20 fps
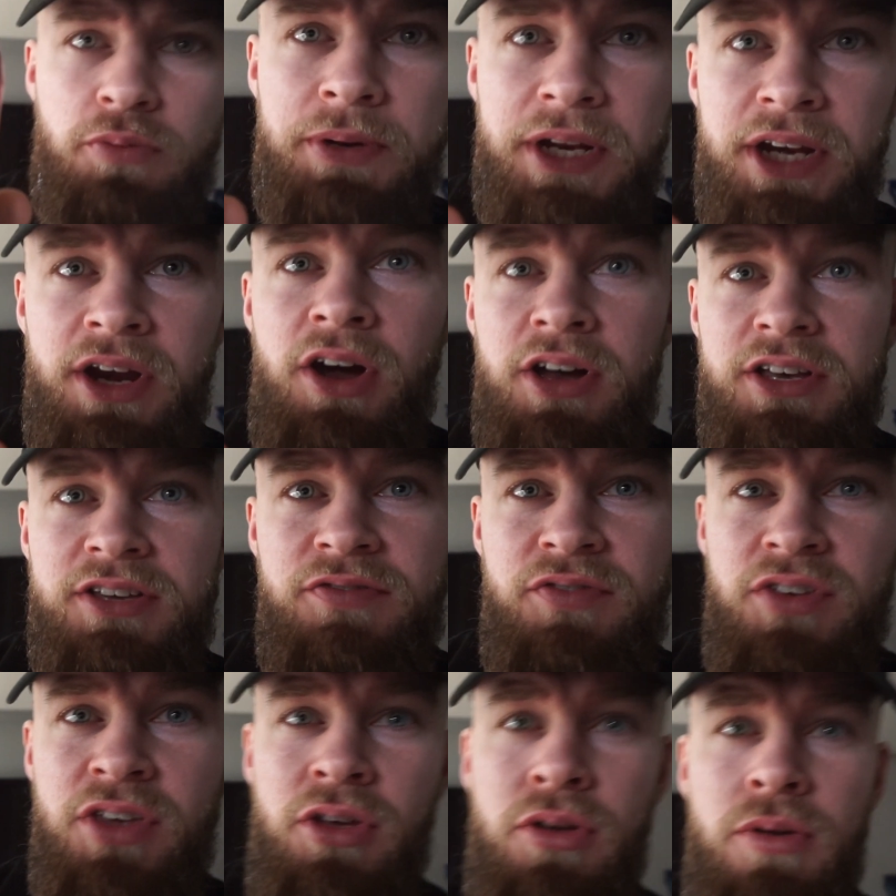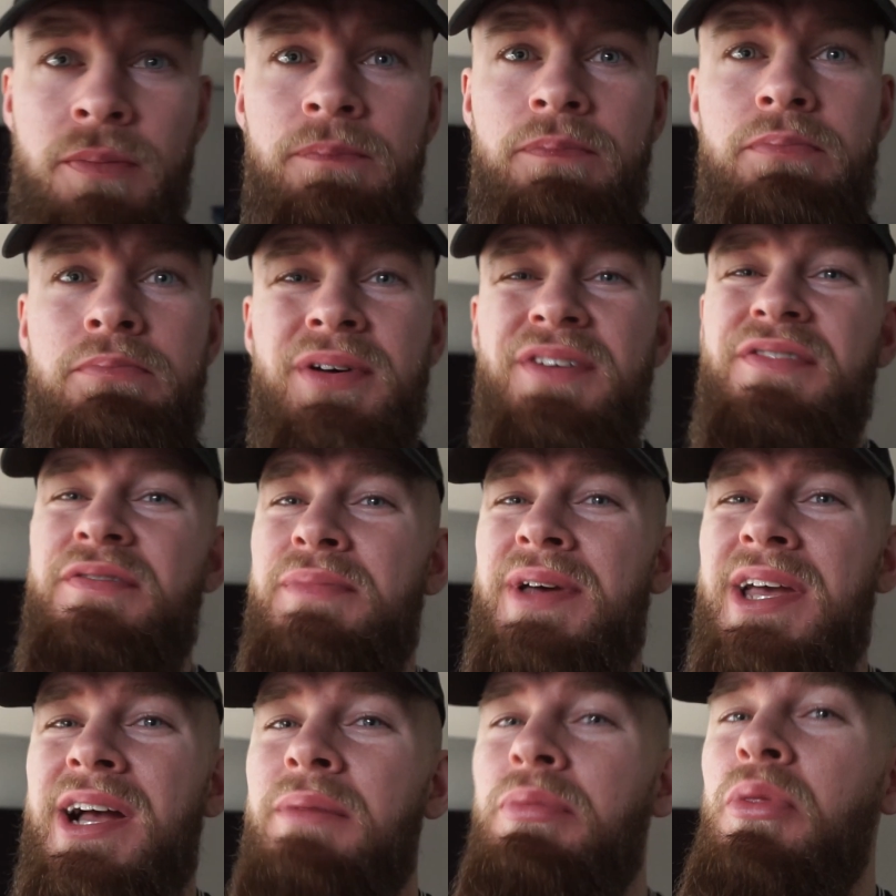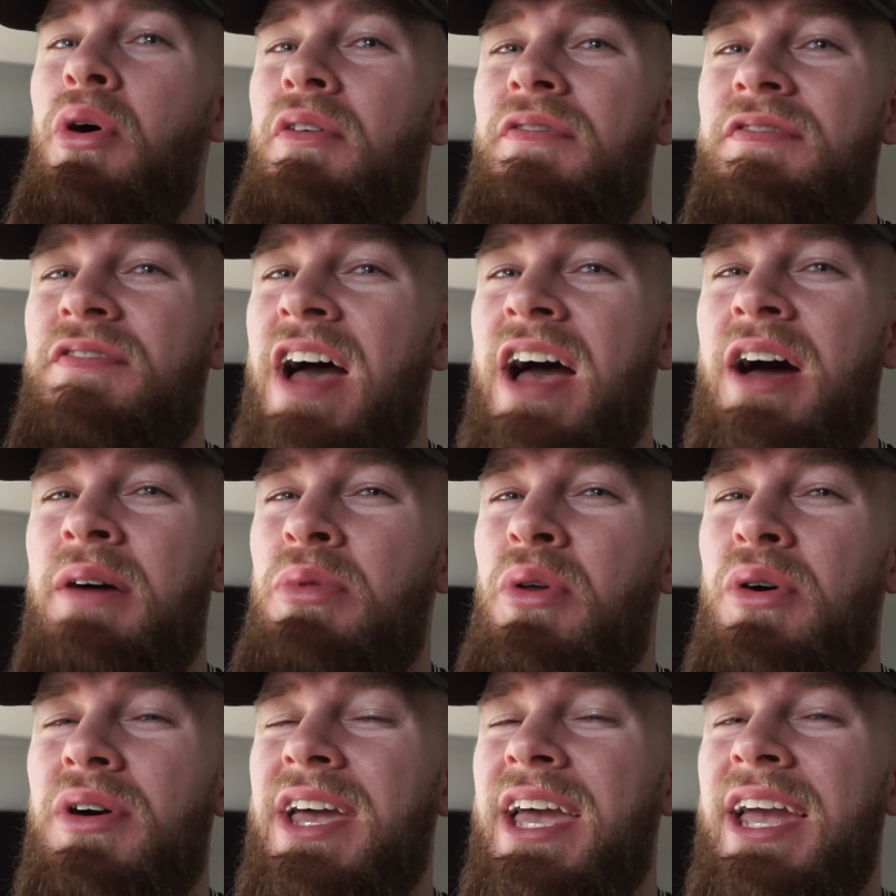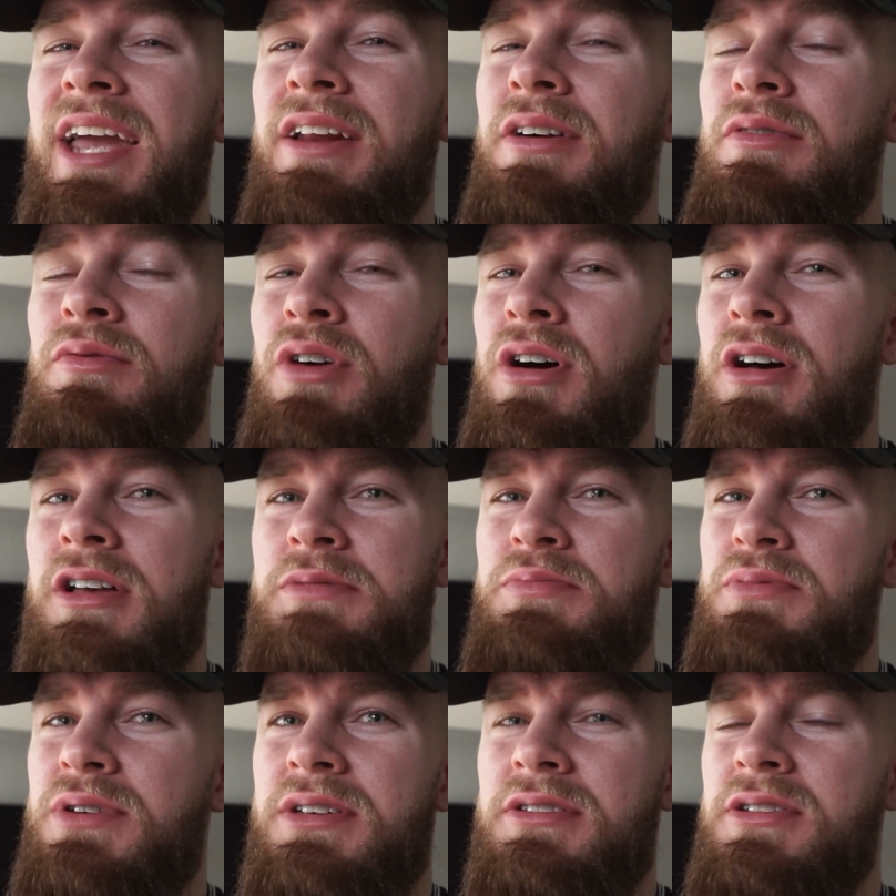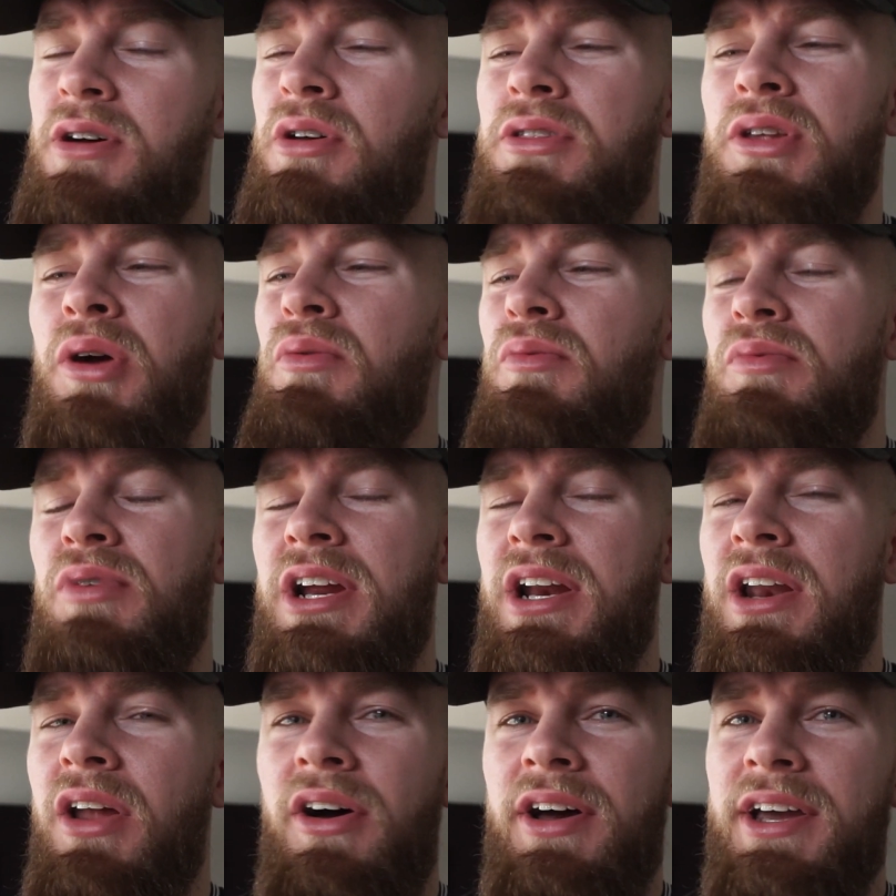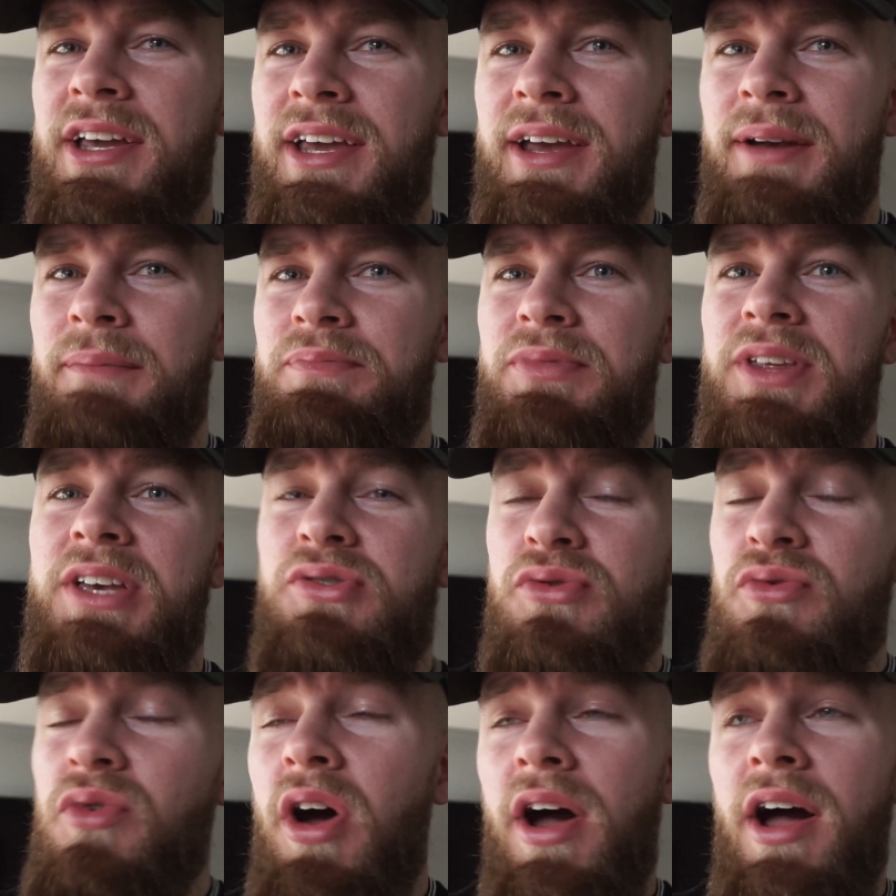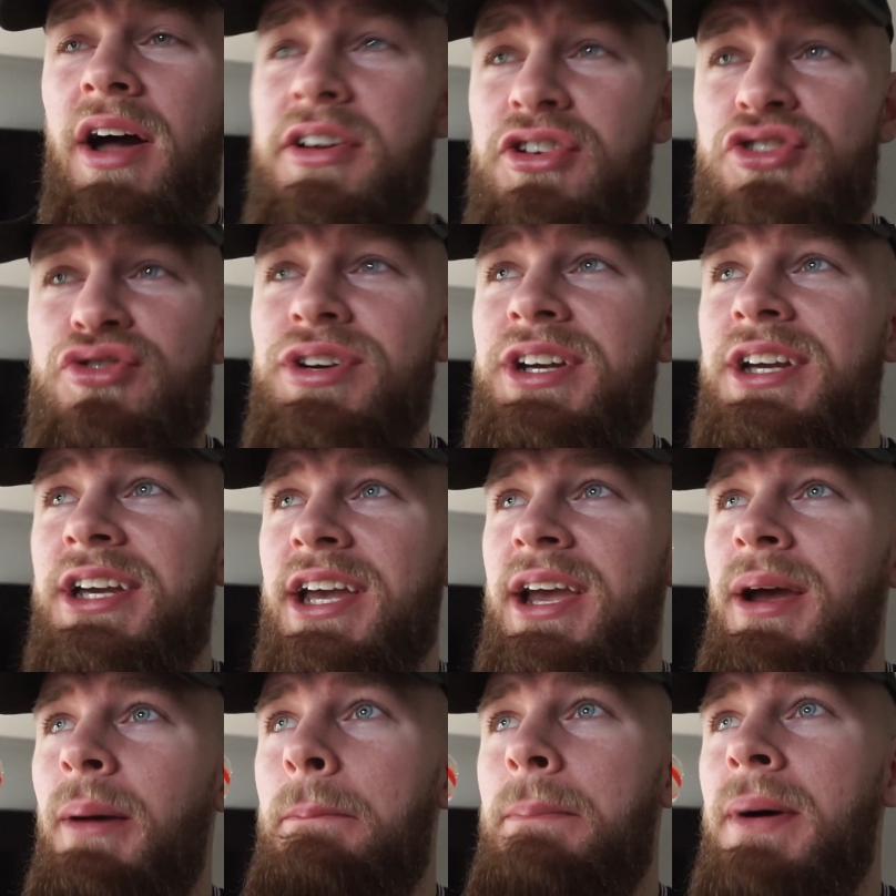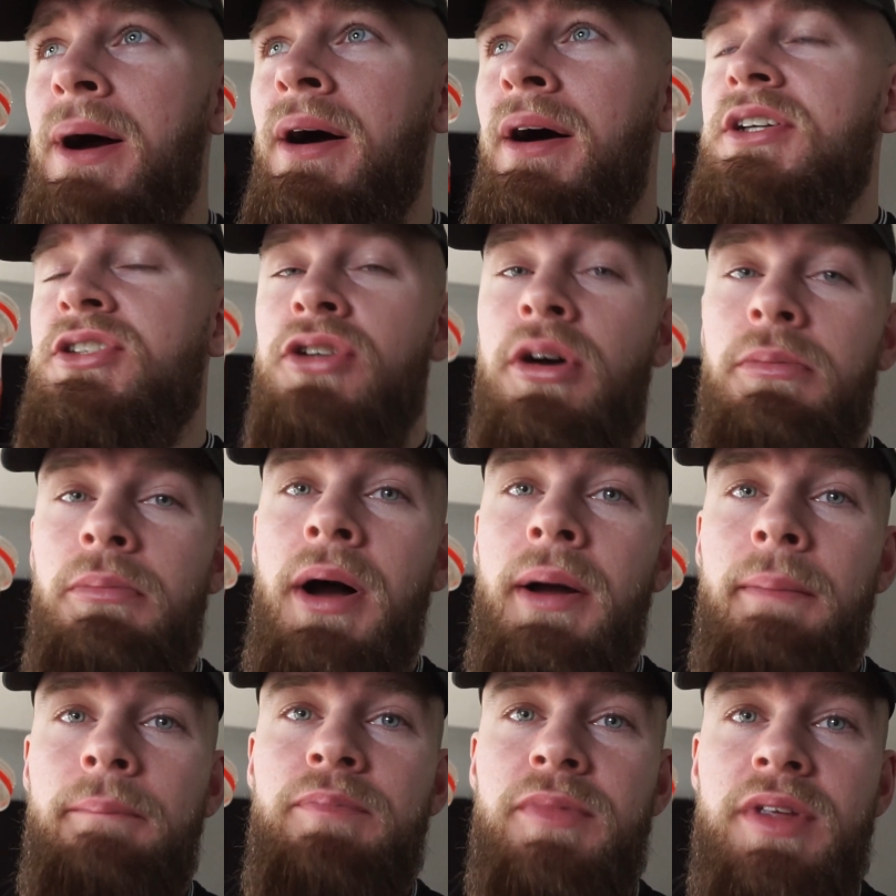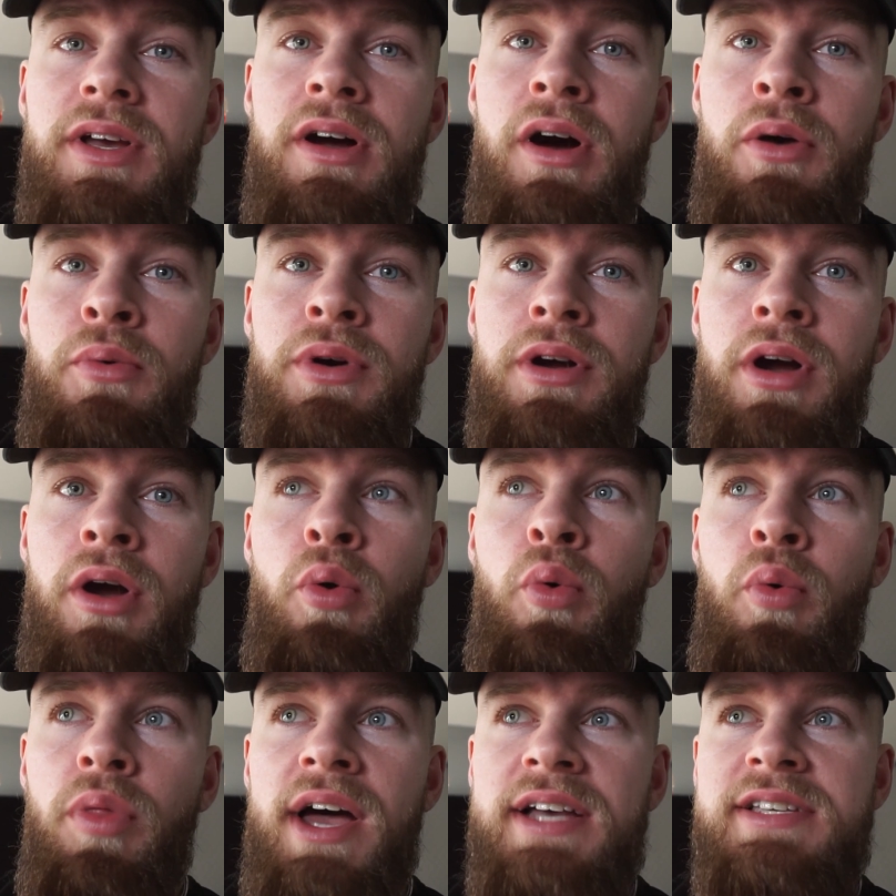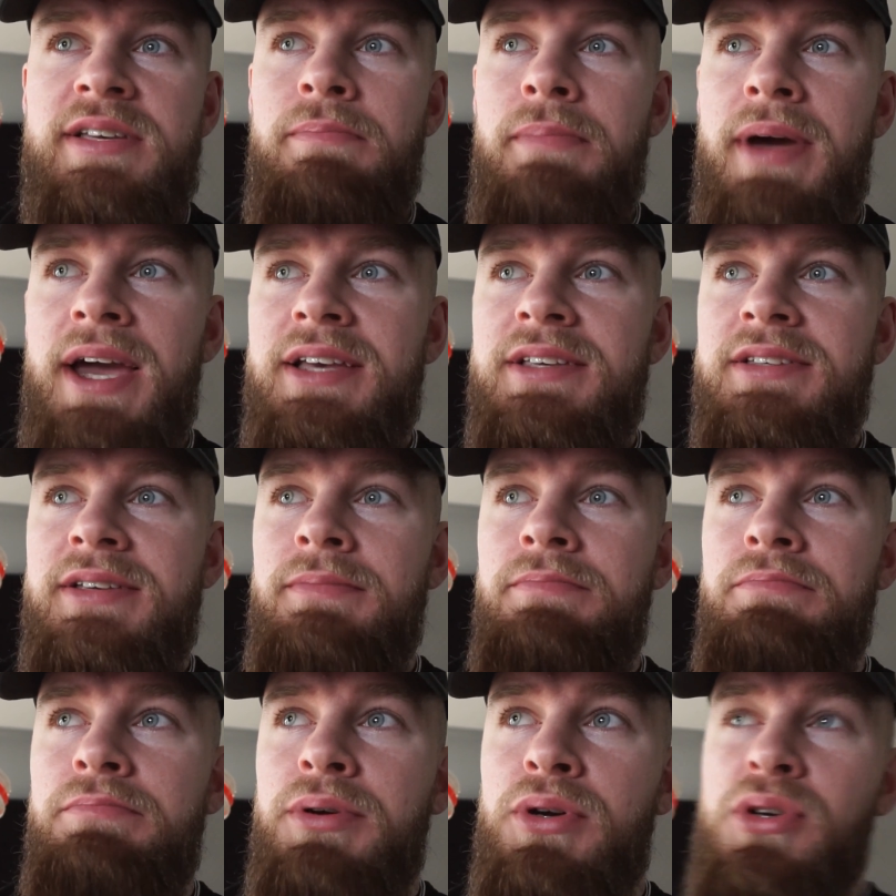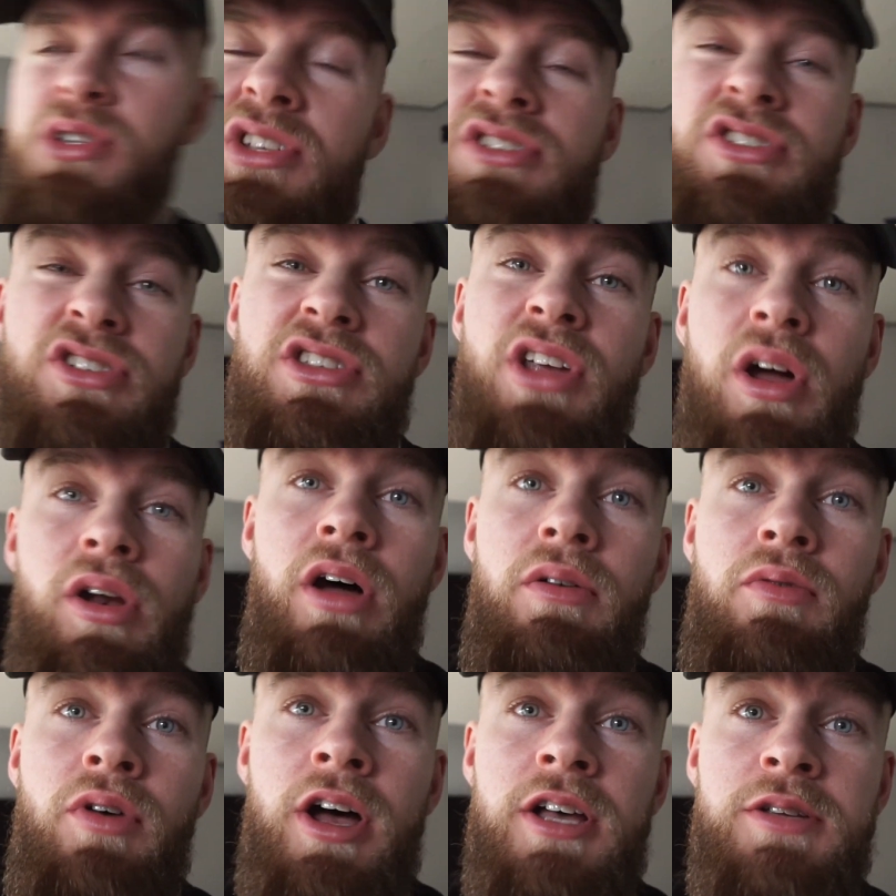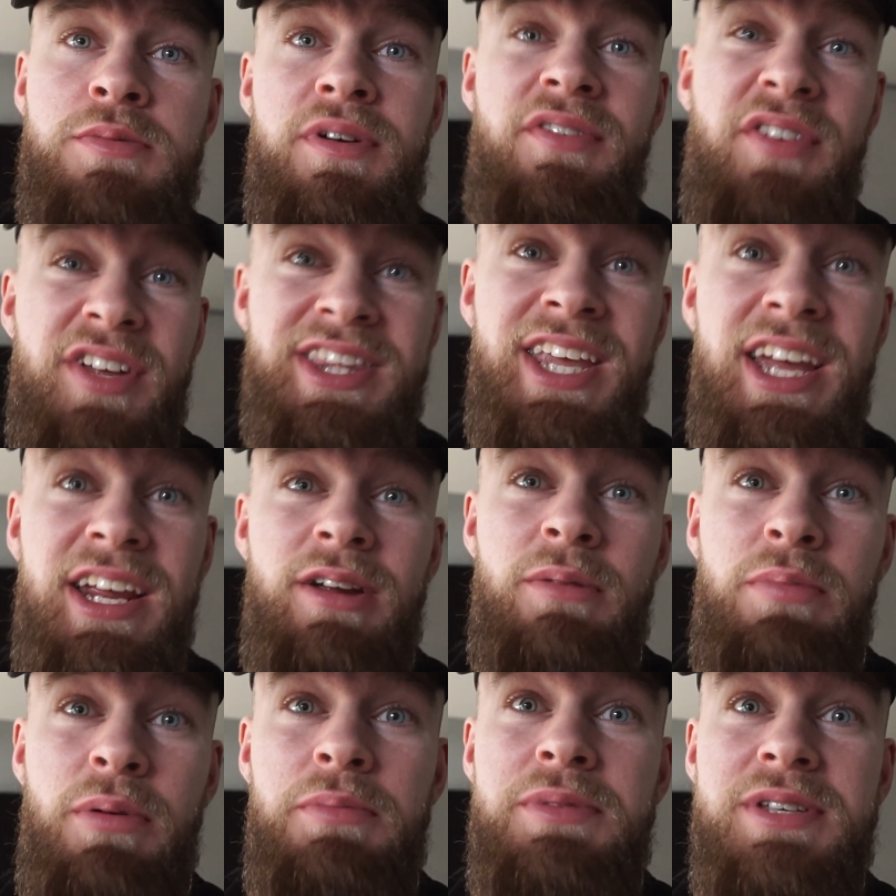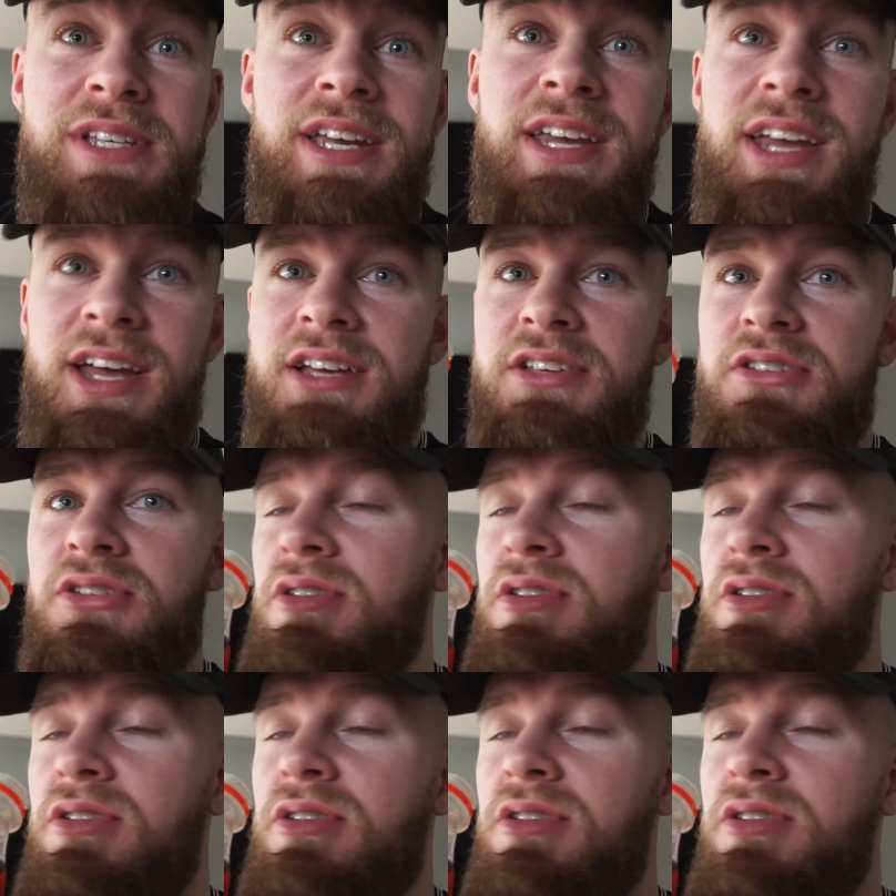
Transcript: would be nice for you. But for me, I'm not keen on raspberry, so I don't really like it. It's all right, I can drink it, but it's not my, I won't go, oh, that's amazing, because I just don't like raspberry. If I did, I'd probably say, yeah, it's